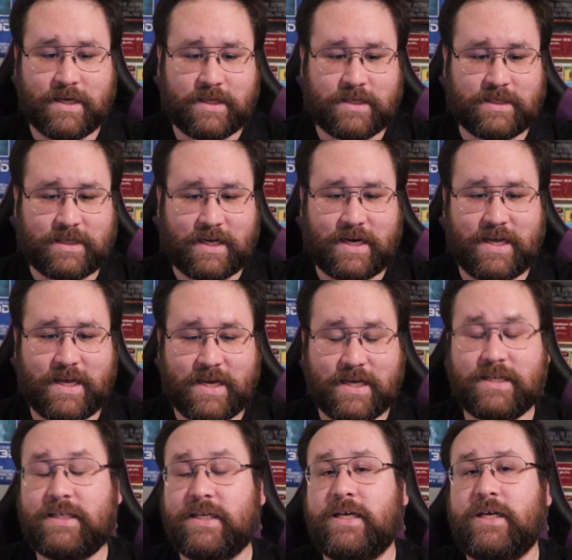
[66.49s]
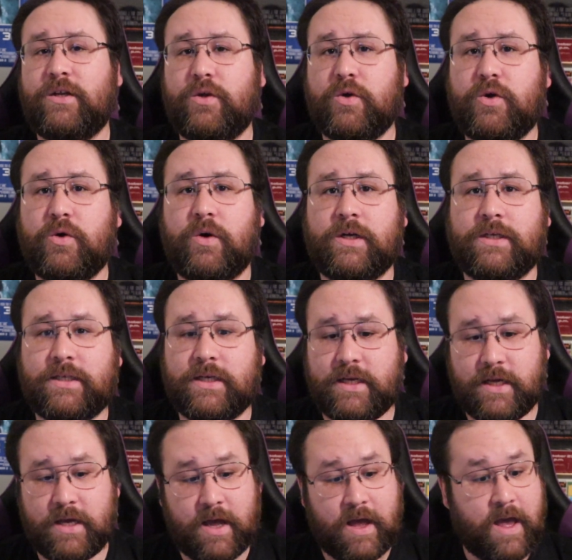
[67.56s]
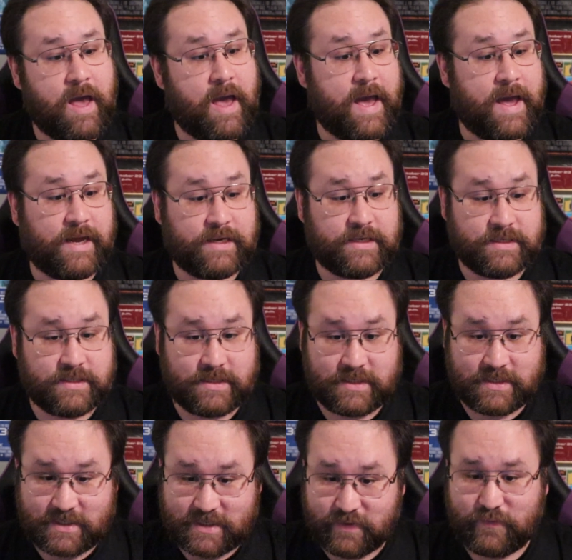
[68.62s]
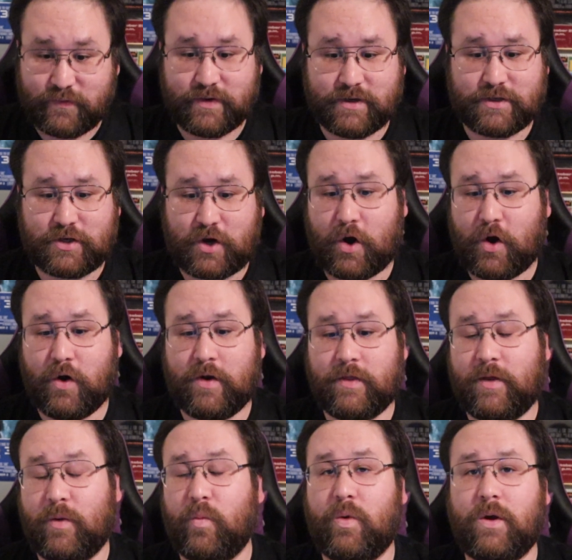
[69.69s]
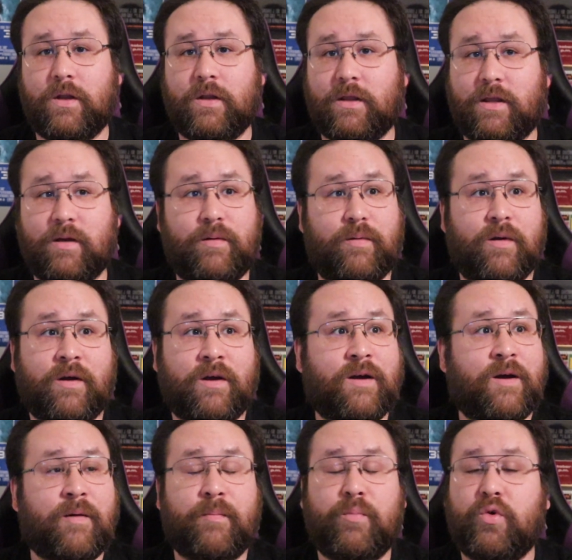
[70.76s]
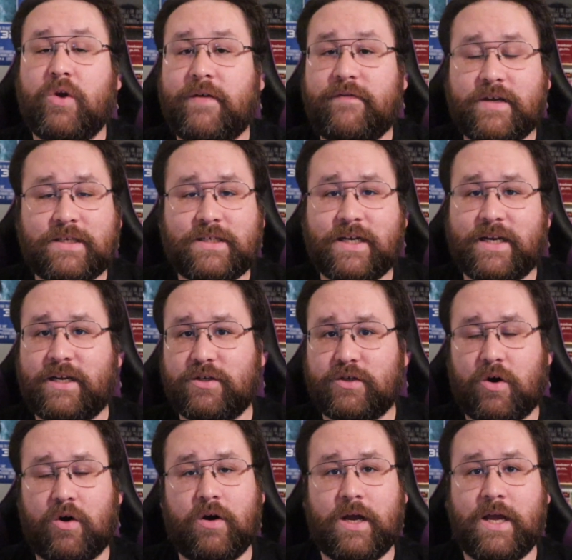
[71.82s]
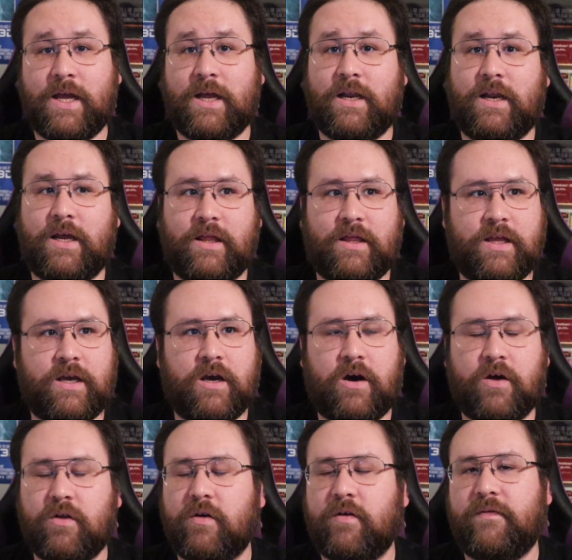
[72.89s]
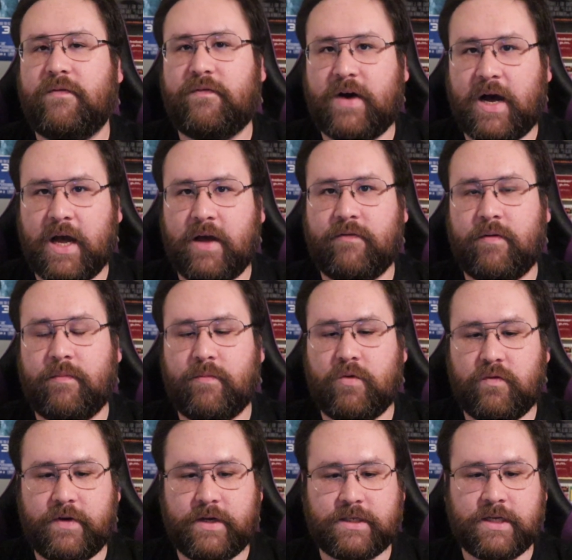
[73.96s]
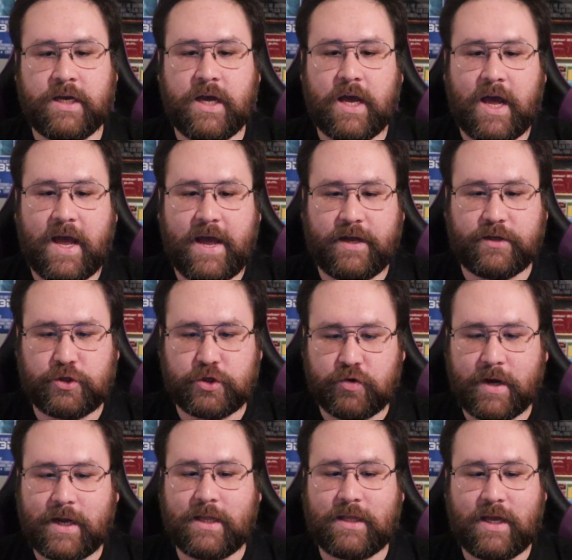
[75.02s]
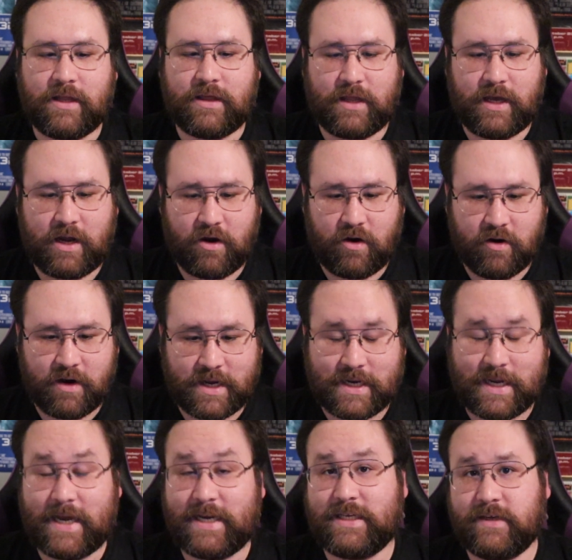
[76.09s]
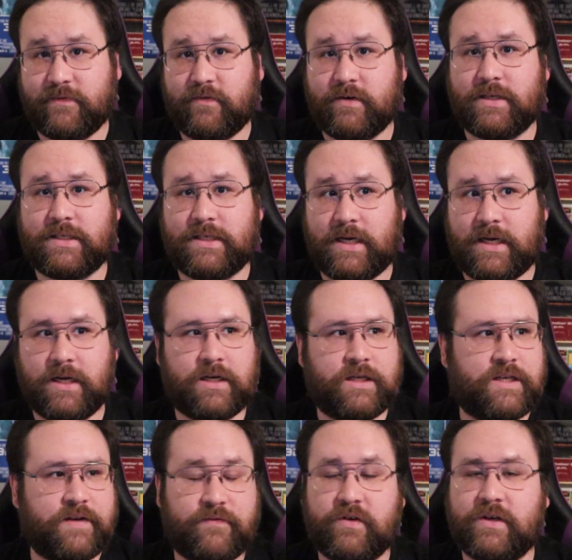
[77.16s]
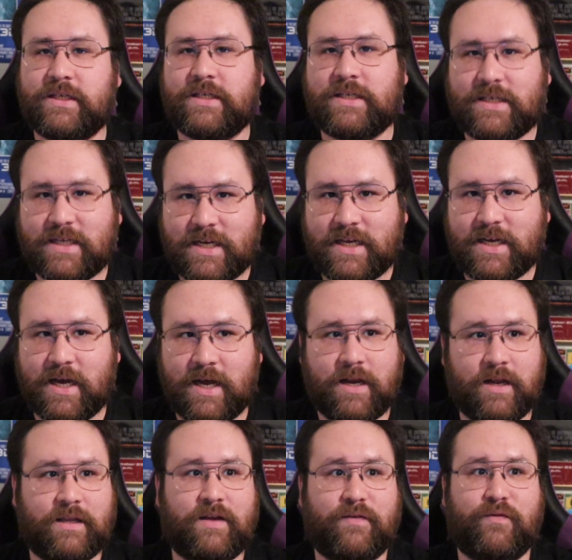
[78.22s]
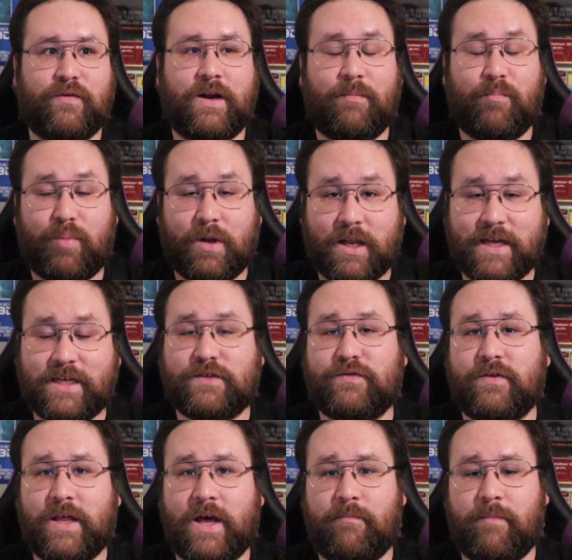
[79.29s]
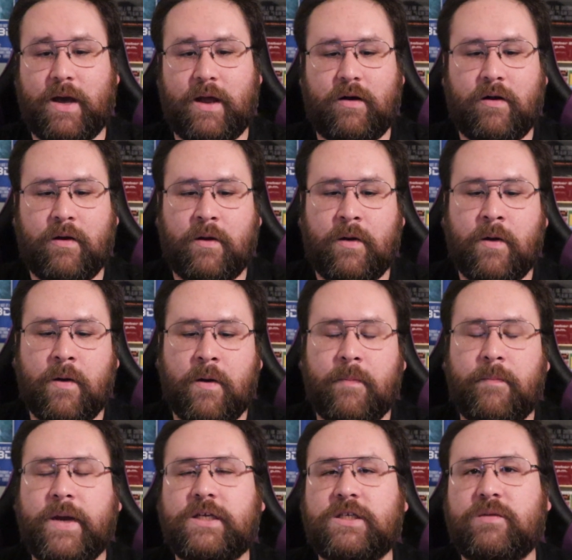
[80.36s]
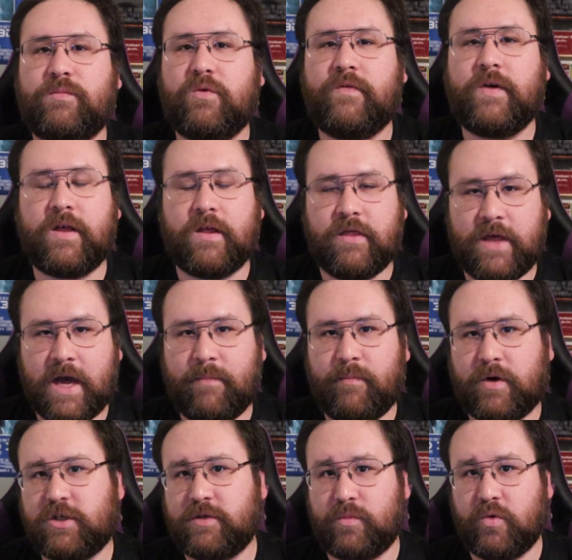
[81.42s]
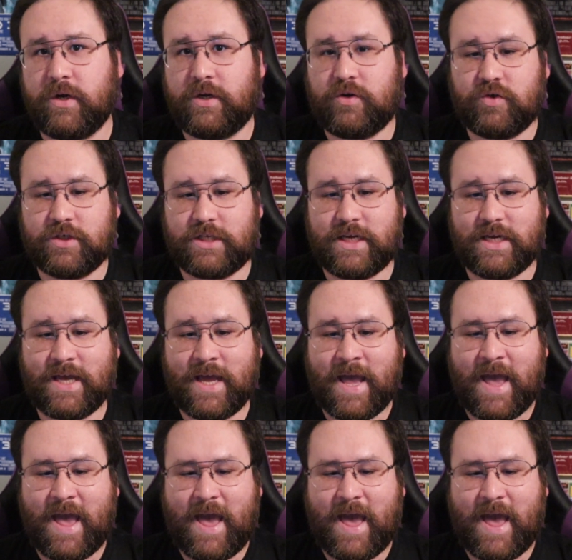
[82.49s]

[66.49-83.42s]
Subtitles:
The setting is in New York City, a different turn than what the previous settings are in the other five movies. It's great that they are in a different setting, a different city, and a different place for that matter. Makes the movie that much more interesting.